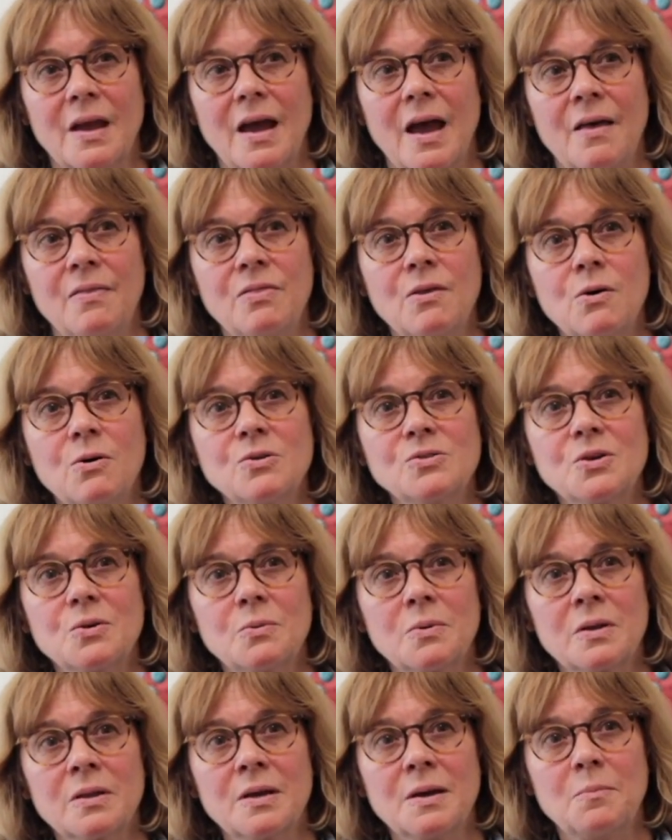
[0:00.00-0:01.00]
And those are
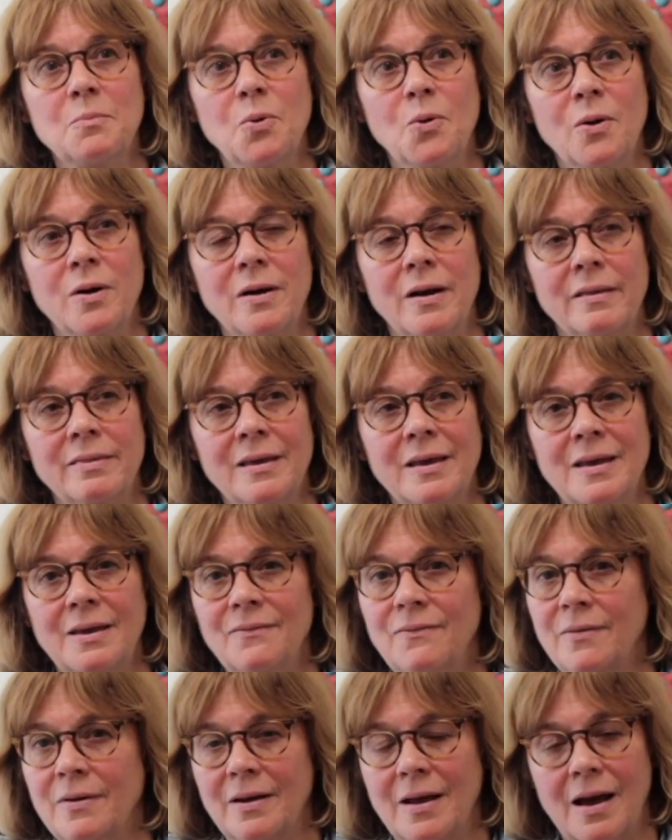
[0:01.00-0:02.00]
really important. I think
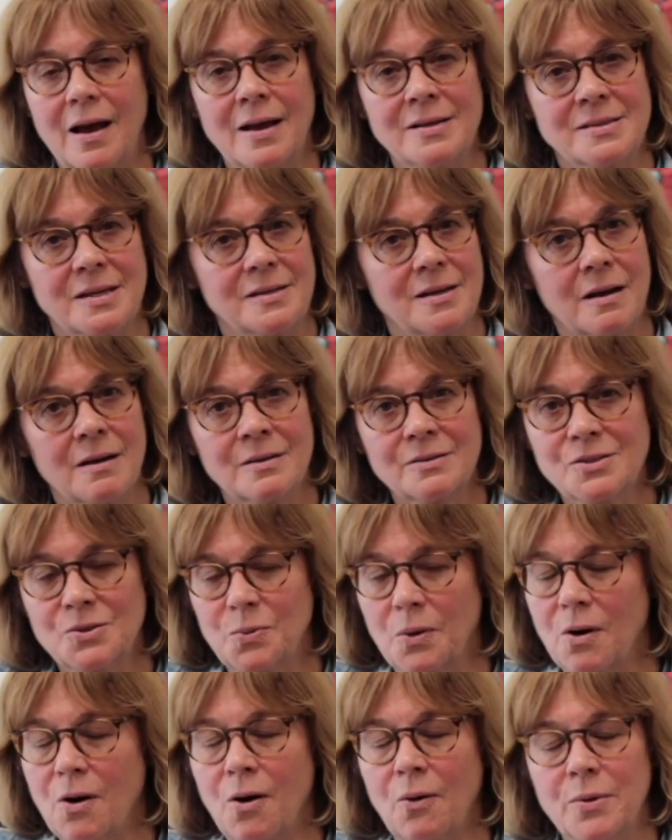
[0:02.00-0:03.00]
even as
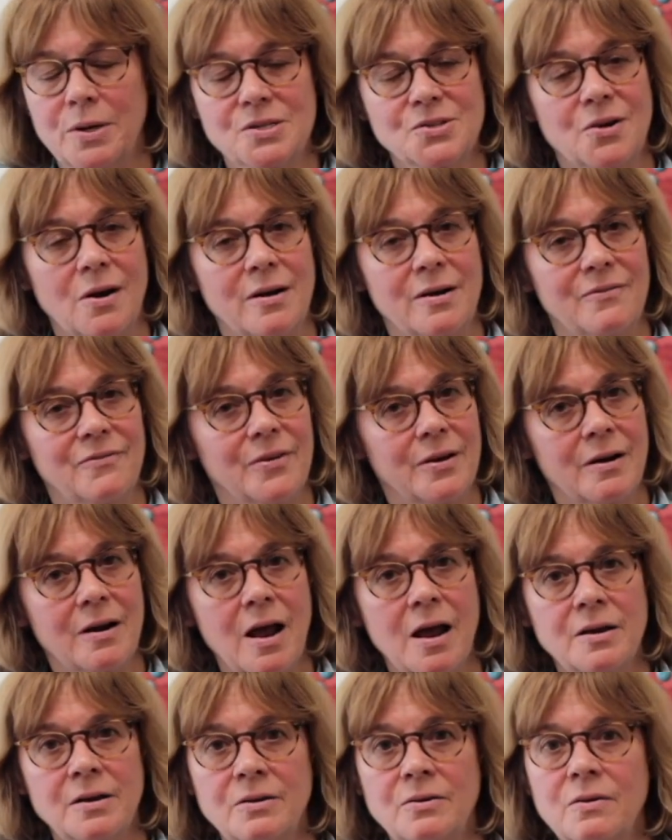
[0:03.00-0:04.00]
adults, we're always trying to figure
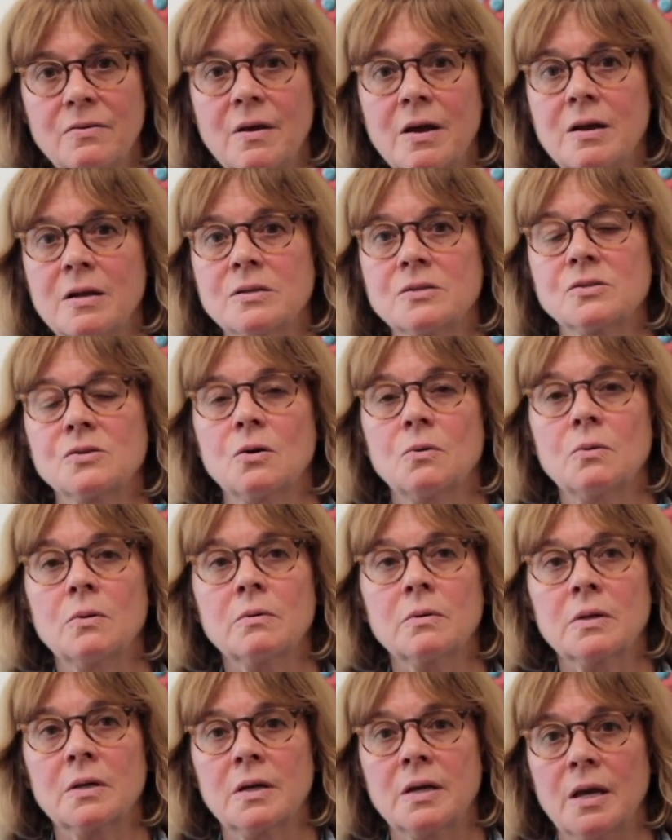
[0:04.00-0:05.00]
out how to do that. And so
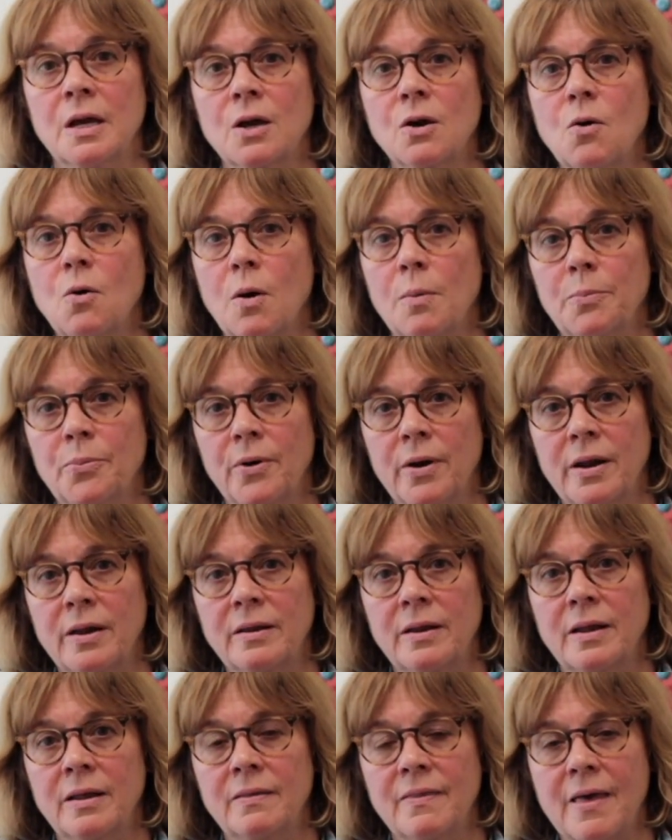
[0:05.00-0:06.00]
we're really
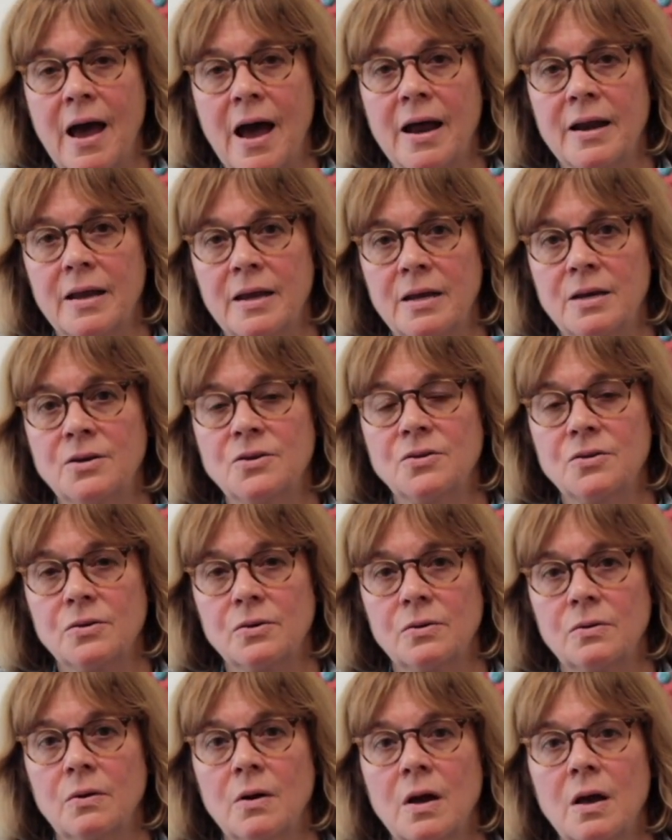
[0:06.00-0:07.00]
incorporating that
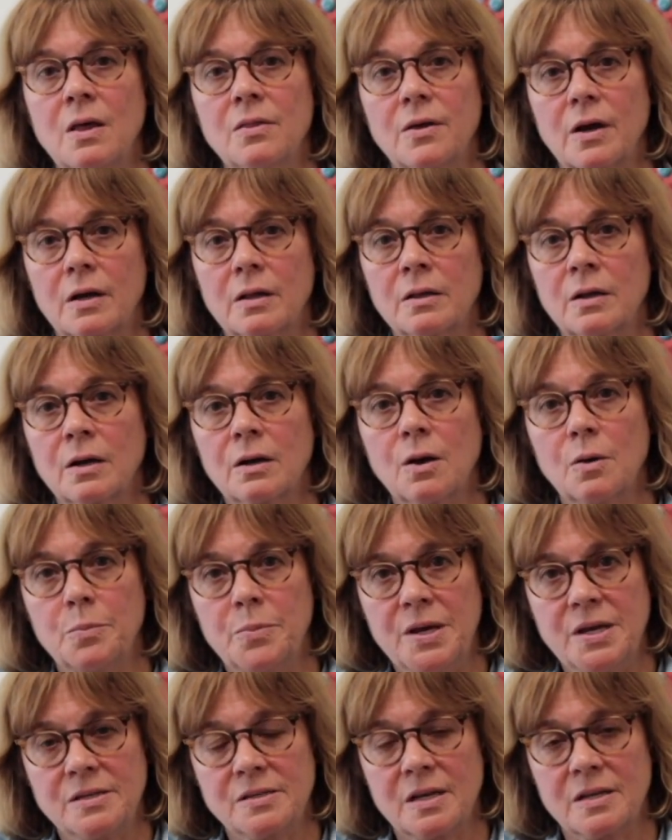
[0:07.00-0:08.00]
into the clinical
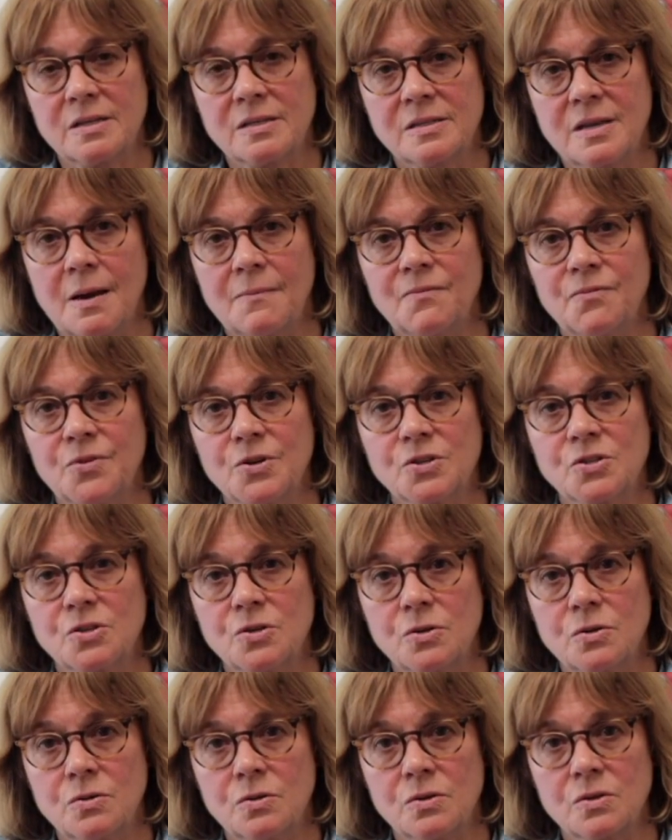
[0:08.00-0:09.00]
piece at STEP for
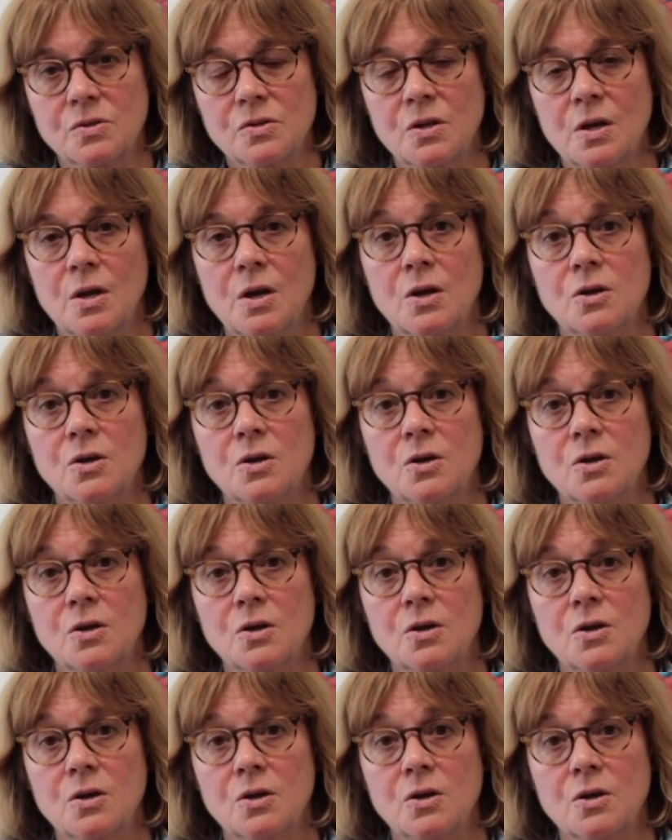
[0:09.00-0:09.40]
students.